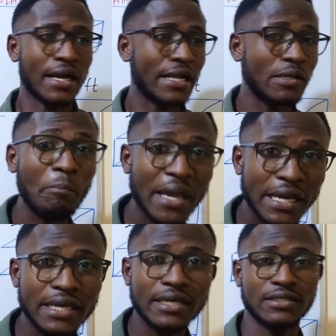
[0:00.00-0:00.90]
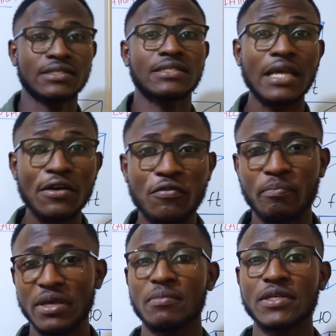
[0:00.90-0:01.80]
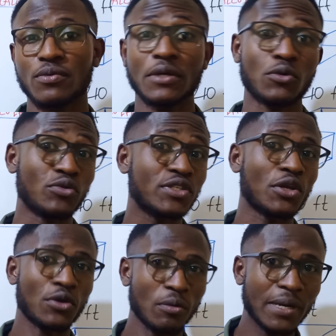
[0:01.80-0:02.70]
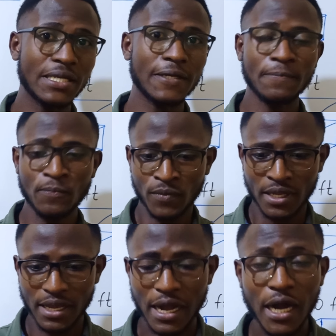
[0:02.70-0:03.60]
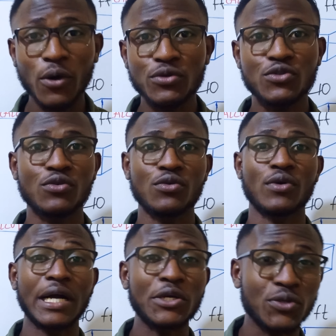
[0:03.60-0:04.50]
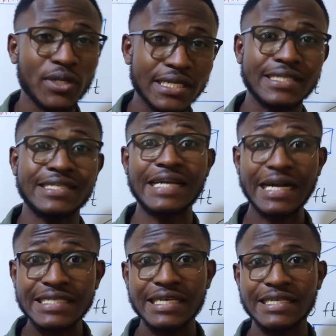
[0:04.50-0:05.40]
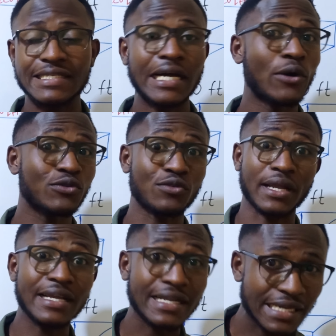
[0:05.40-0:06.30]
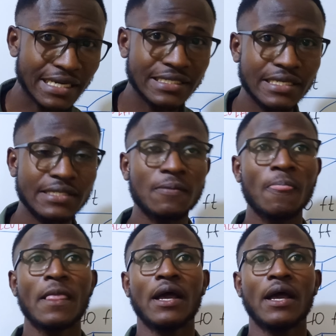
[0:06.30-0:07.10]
and make safe payments without losing your money, how to calculate taxes, how to clear taxes.